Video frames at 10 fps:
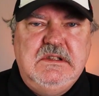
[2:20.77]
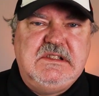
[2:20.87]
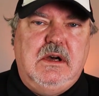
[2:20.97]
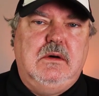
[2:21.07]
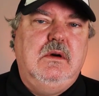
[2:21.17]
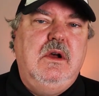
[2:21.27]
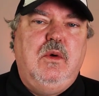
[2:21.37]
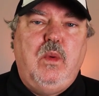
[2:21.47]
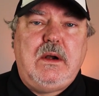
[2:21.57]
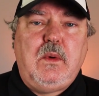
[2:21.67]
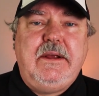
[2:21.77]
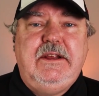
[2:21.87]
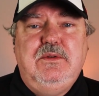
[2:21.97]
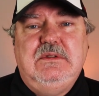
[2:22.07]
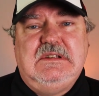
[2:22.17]
So what do I
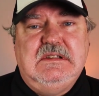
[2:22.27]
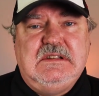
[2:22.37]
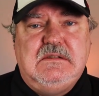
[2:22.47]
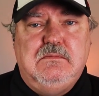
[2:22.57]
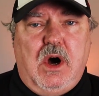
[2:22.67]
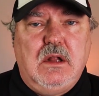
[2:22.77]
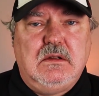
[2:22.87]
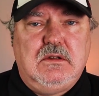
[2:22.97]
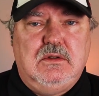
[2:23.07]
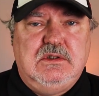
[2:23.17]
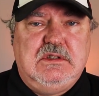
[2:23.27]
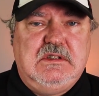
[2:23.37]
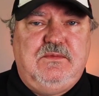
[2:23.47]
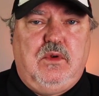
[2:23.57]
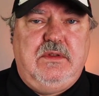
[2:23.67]
use the small
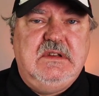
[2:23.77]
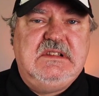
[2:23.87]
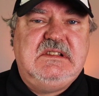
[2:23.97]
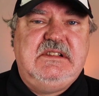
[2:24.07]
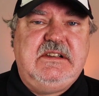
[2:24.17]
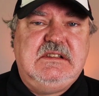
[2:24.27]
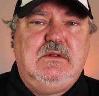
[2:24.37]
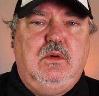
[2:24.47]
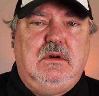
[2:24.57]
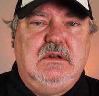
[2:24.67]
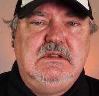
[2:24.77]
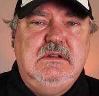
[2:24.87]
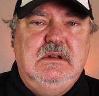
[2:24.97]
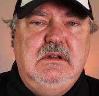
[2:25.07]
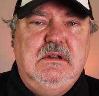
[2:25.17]
enclosures for, the six quarts?
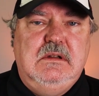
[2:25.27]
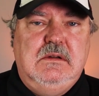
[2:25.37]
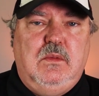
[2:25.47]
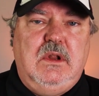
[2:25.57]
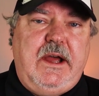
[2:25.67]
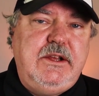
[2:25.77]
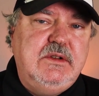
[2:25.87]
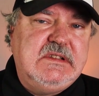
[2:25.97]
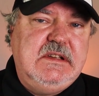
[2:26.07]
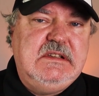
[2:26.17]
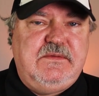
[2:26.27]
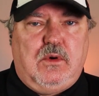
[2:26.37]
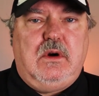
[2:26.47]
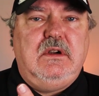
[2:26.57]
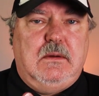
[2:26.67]
Well, I use these
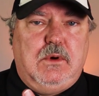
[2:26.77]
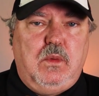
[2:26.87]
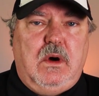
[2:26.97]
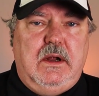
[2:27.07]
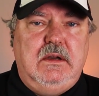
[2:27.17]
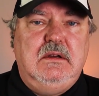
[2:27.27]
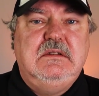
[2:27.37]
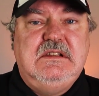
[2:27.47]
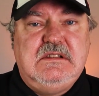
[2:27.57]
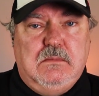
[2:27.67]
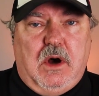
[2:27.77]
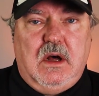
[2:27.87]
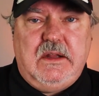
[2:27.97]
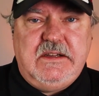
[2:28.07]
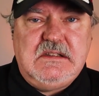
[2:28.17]
for, number one,
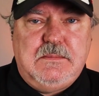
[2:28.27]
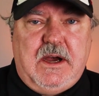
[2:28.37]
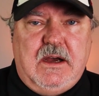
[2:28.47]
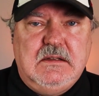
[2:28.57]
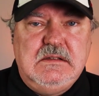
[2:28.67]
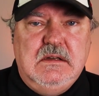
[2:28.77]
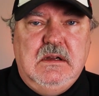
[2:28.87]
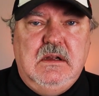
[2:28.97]
small isopods.